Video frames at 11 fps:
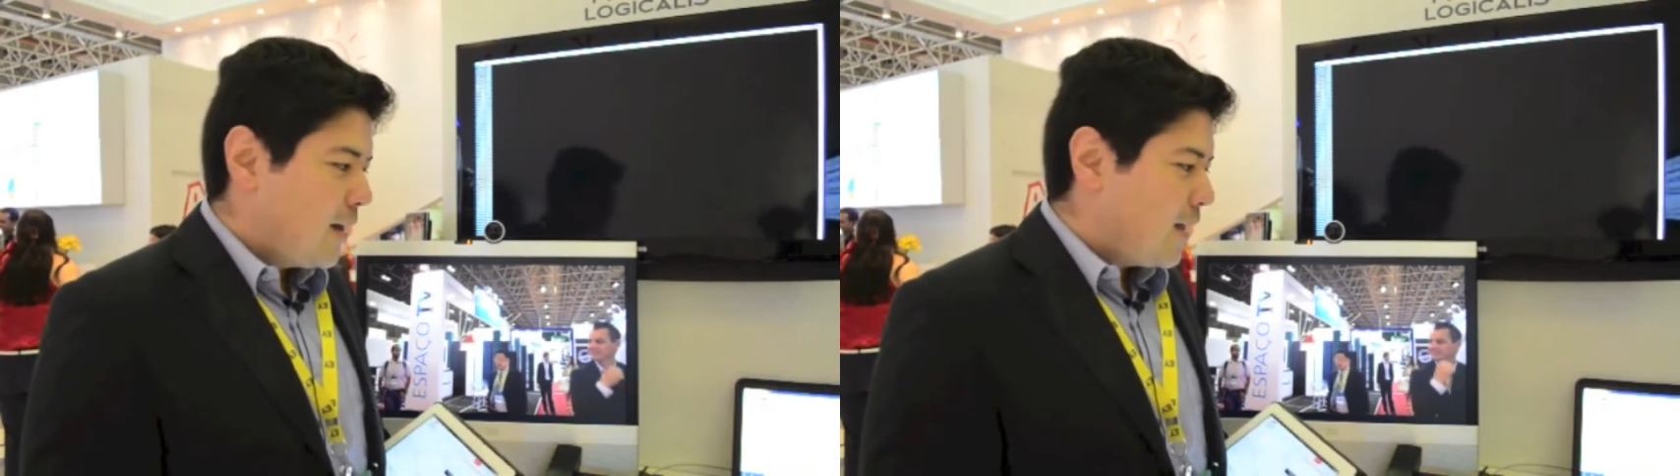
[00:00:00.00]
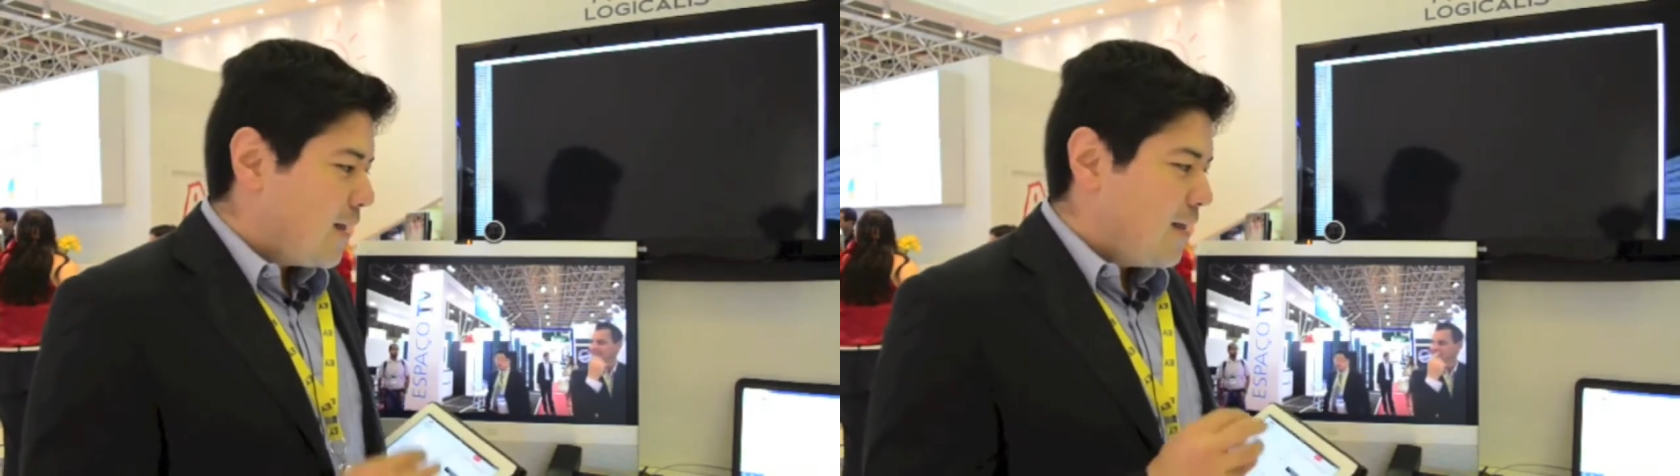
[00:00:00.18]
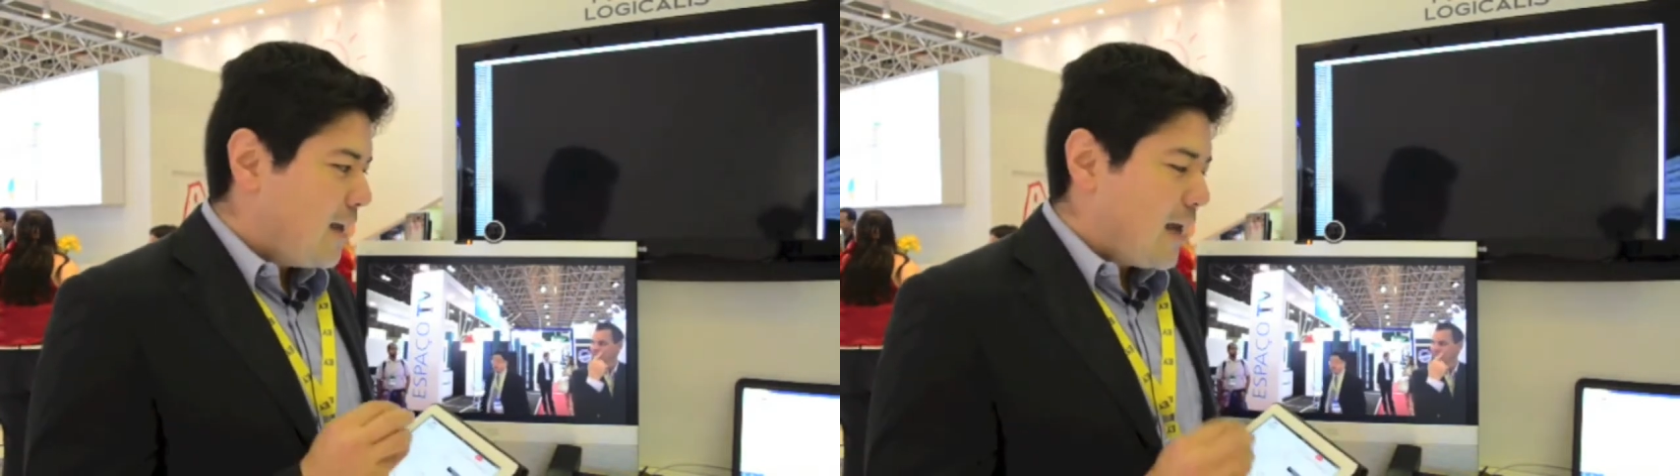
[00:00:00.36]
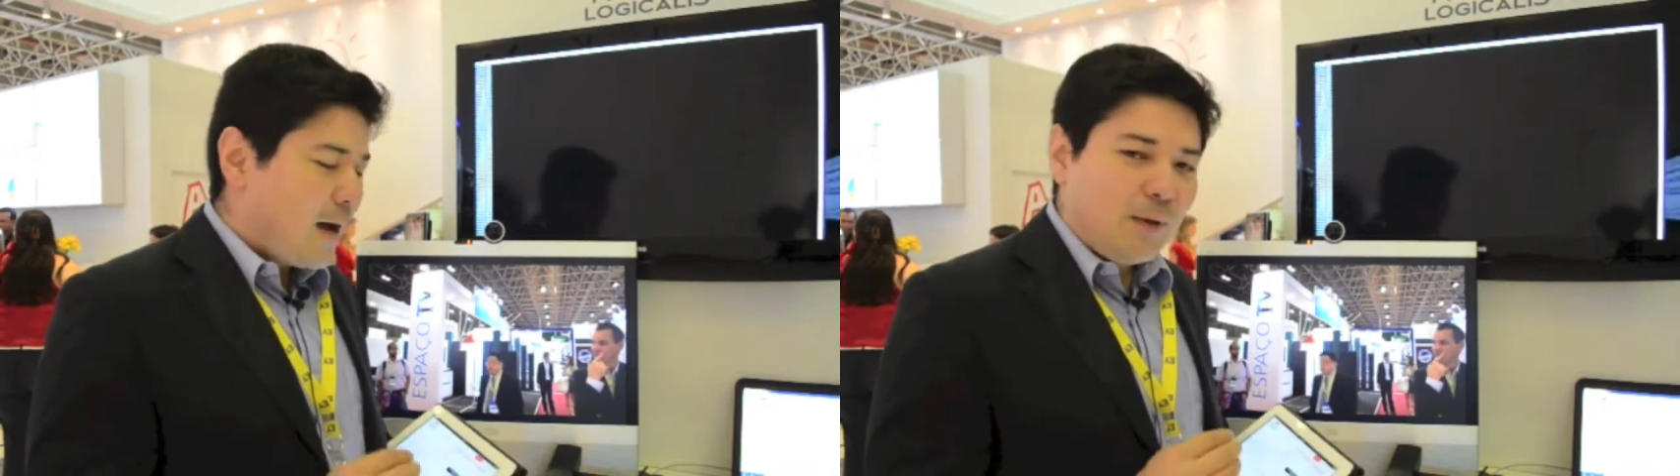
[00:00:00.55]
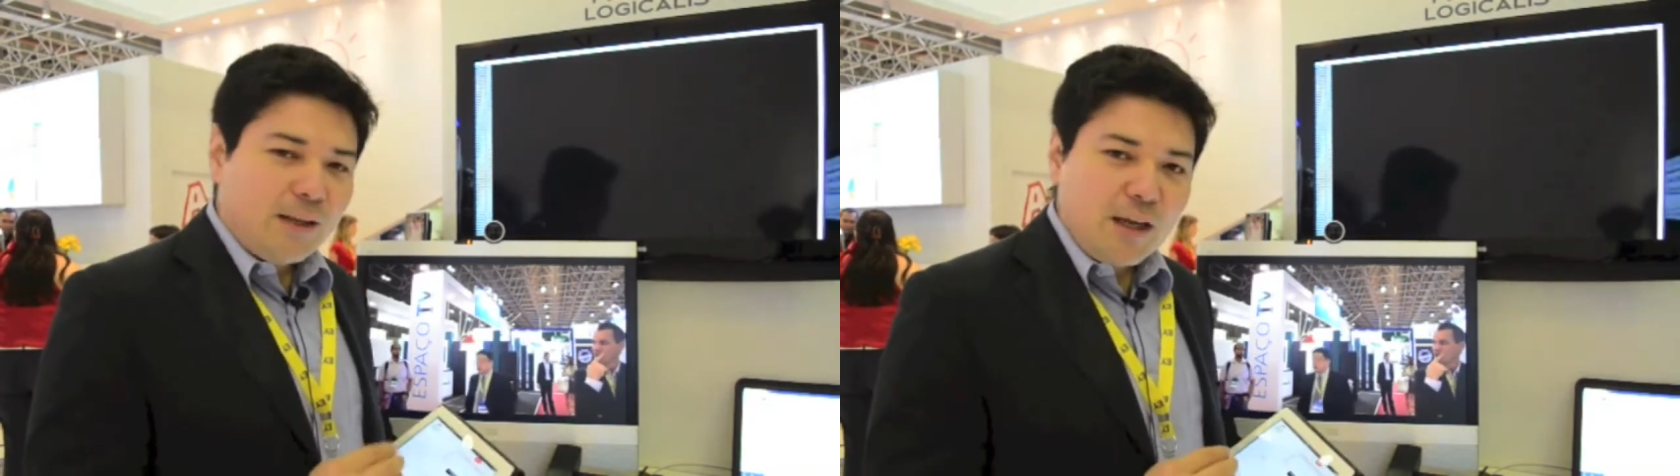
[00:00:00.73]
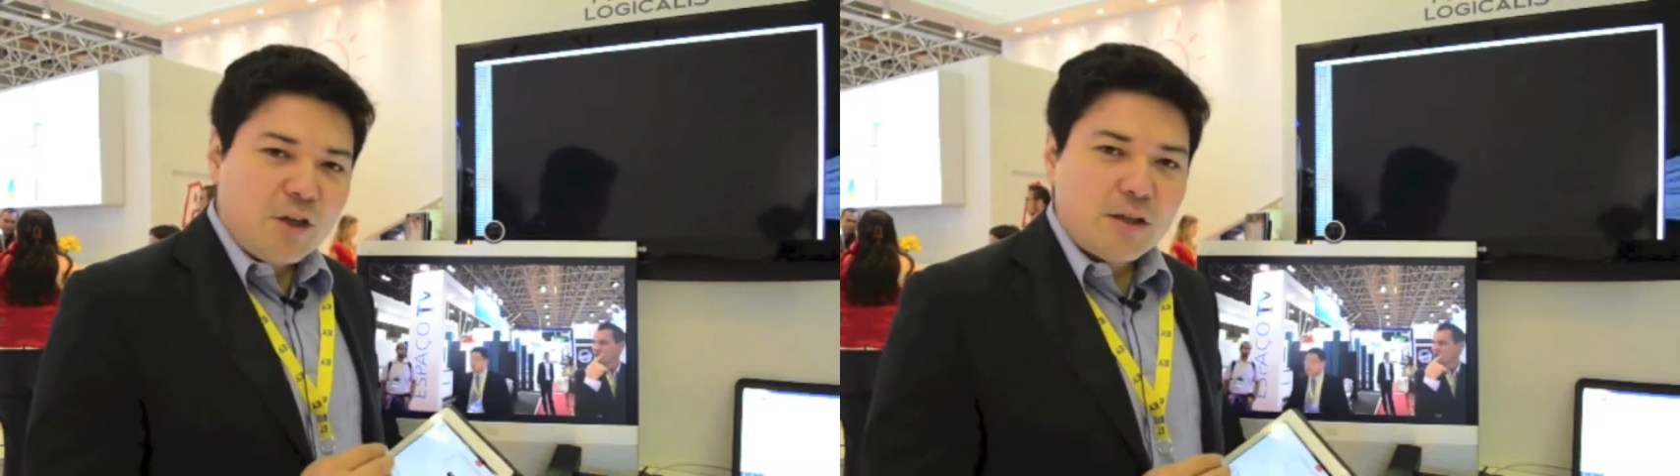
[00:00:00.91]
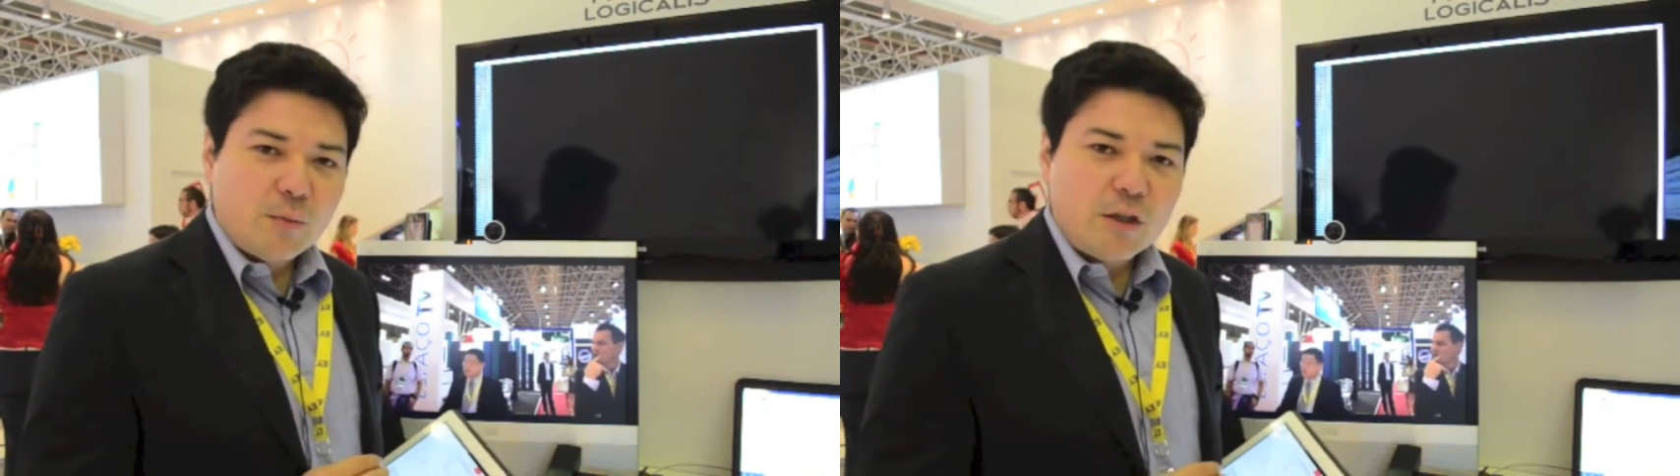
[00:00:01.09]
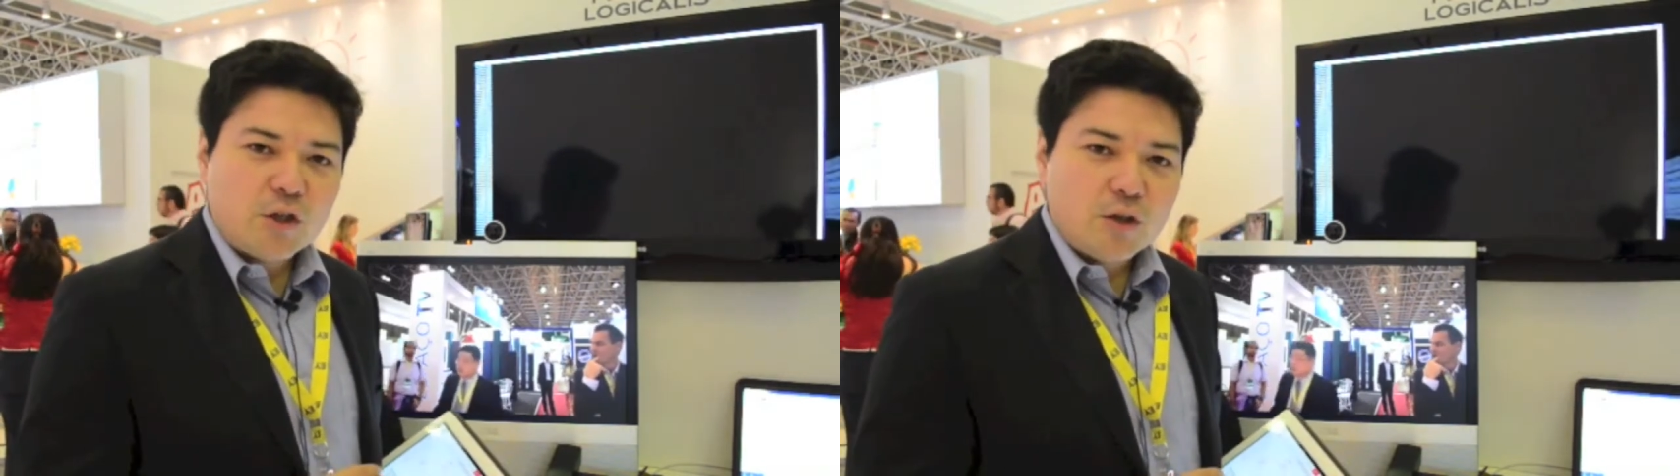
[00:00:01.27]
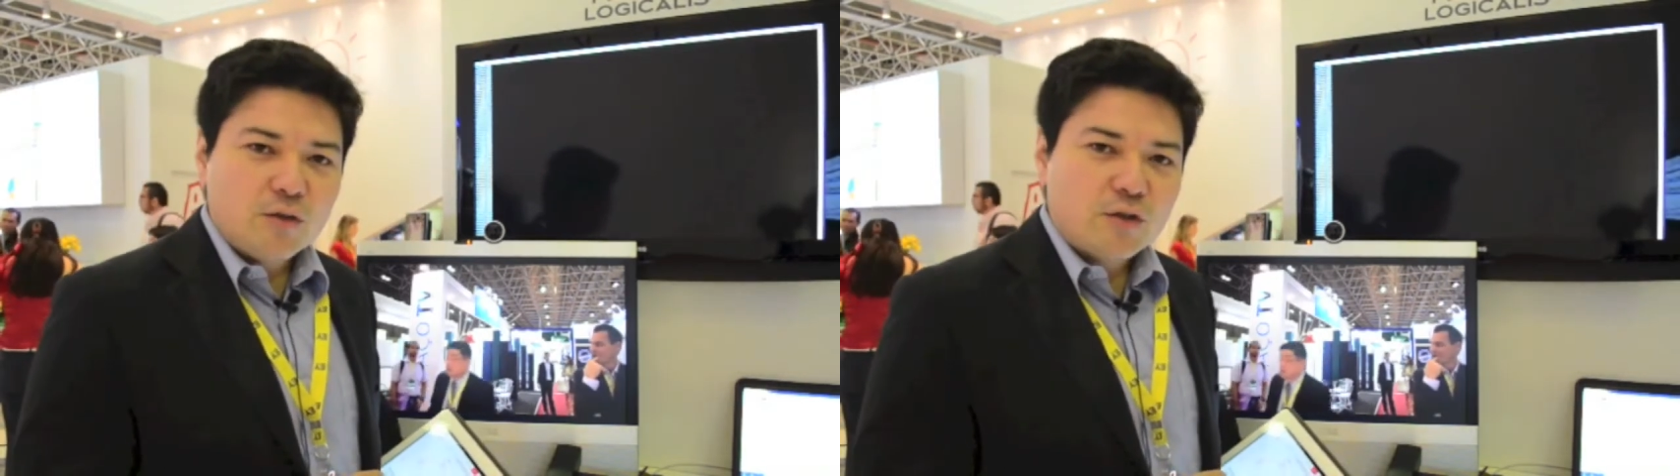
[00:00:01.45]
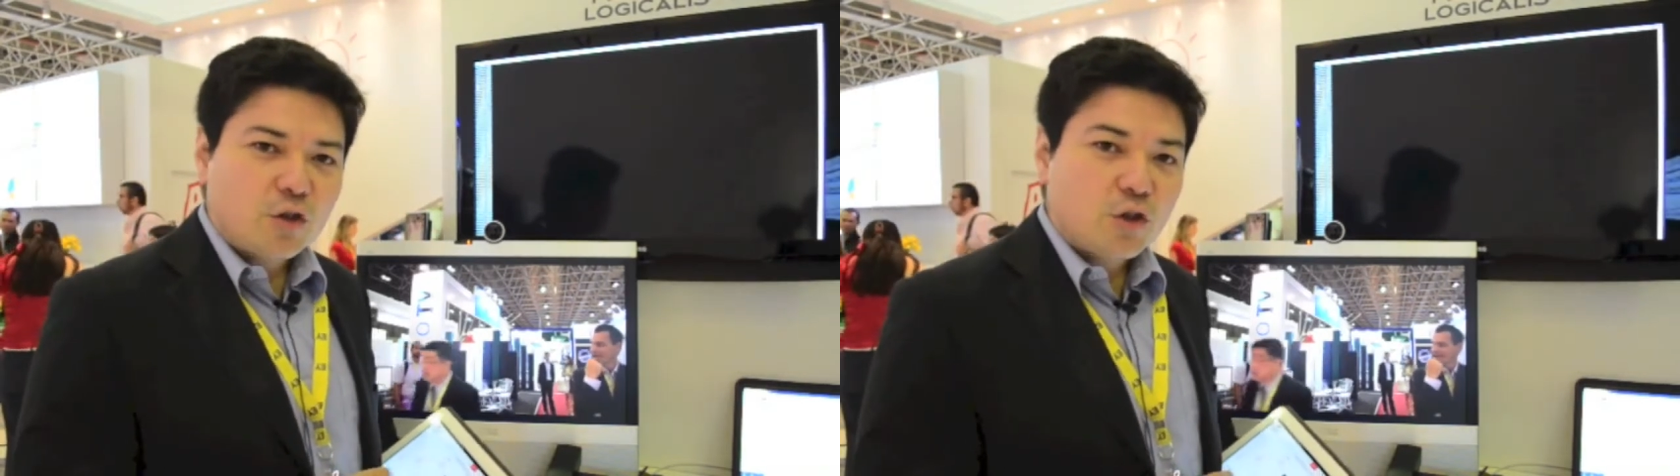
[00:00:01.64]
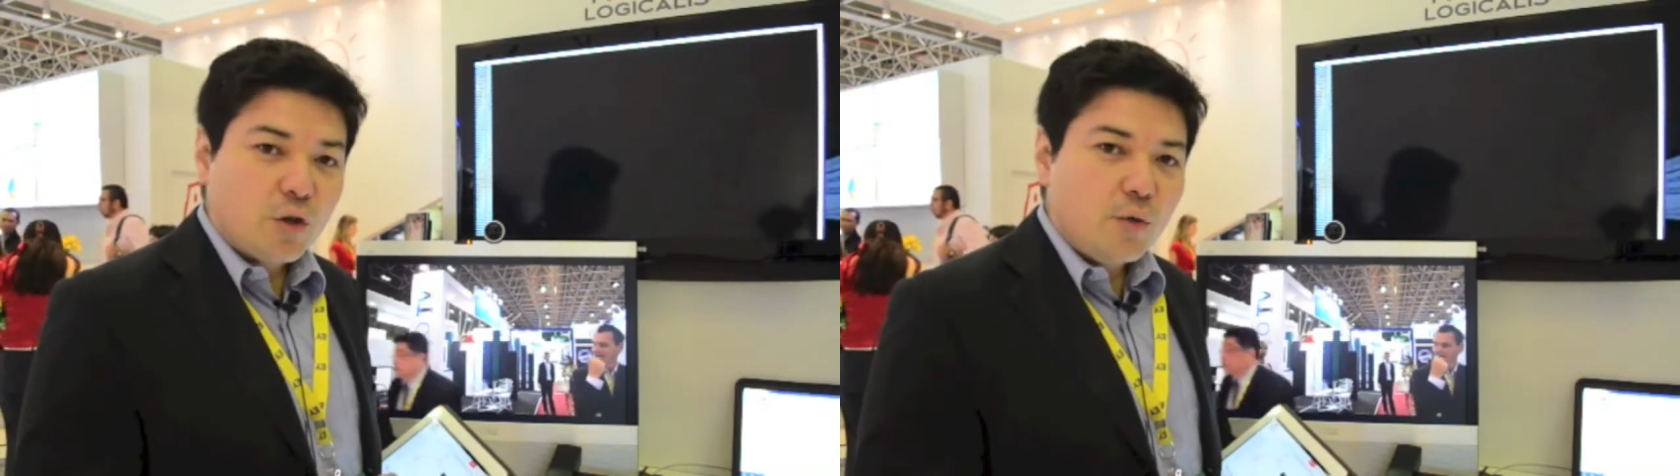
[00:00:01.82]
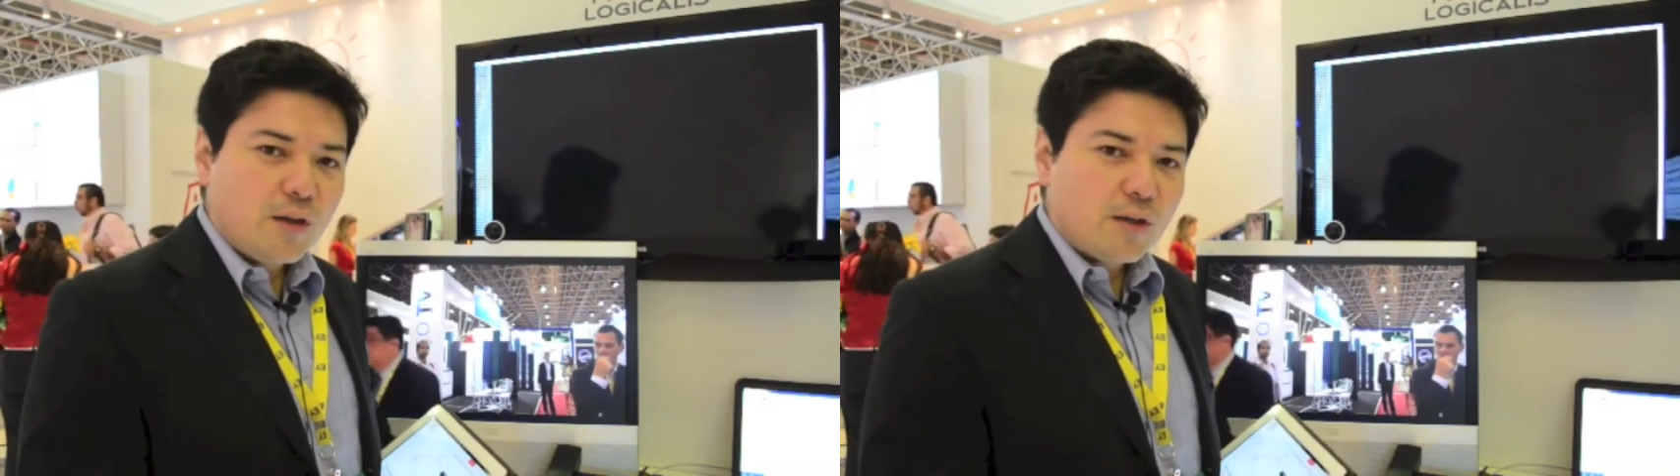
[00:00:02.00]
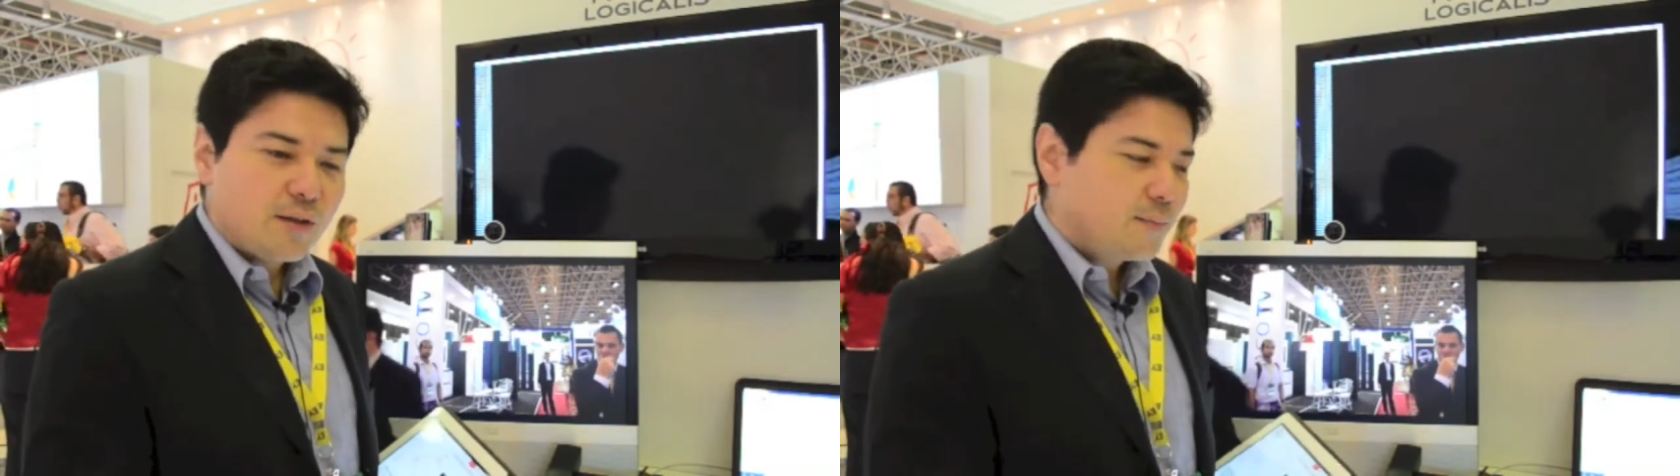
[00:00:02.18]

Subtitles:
The application that we chose to show here